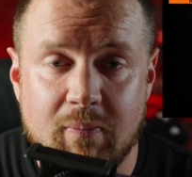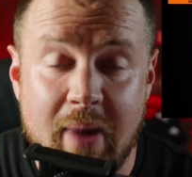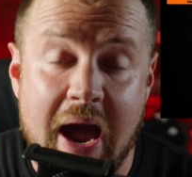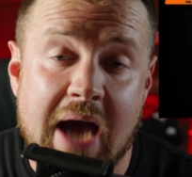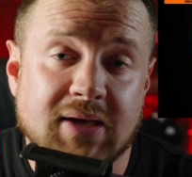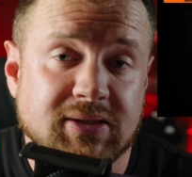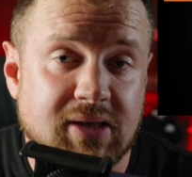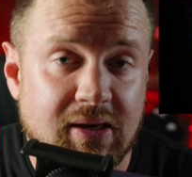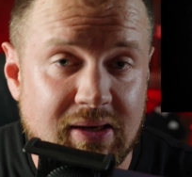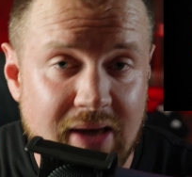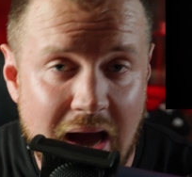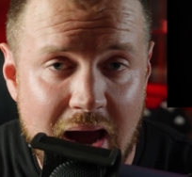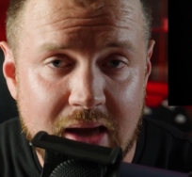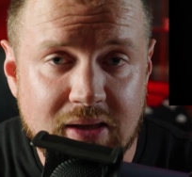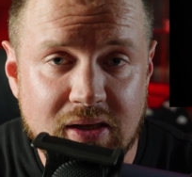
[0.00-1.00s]
the past
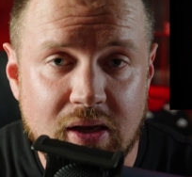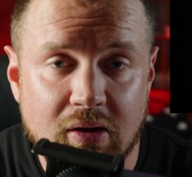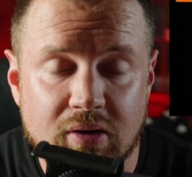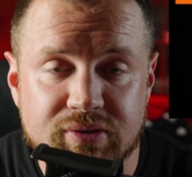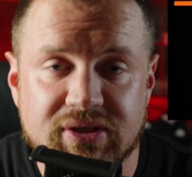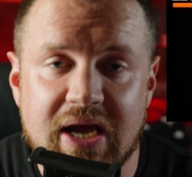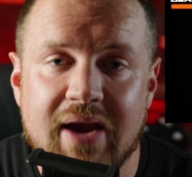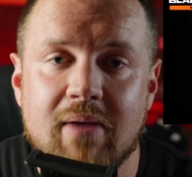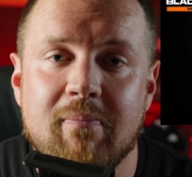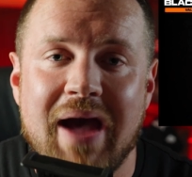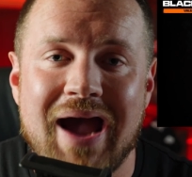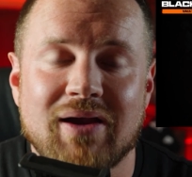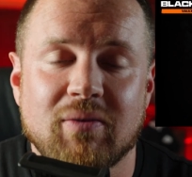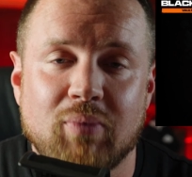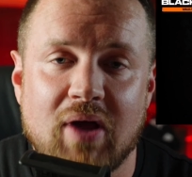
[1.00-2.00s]
9 years, dating
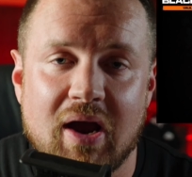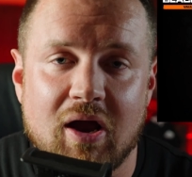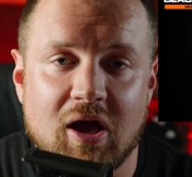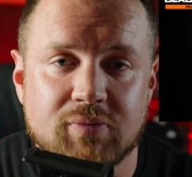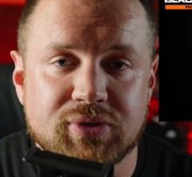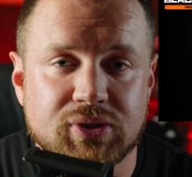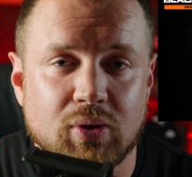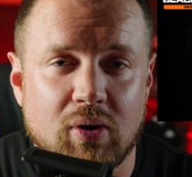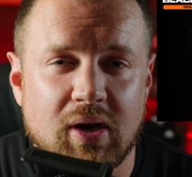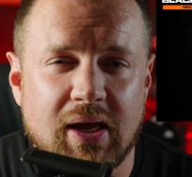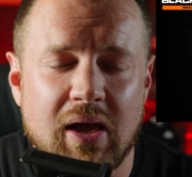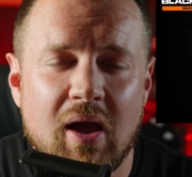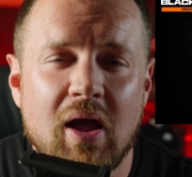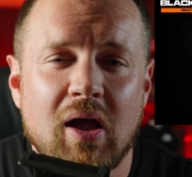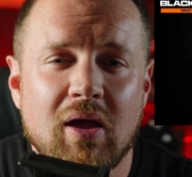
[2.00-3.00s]
back to Black Ops
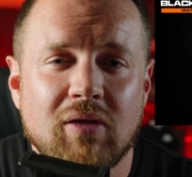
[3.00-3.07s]
3,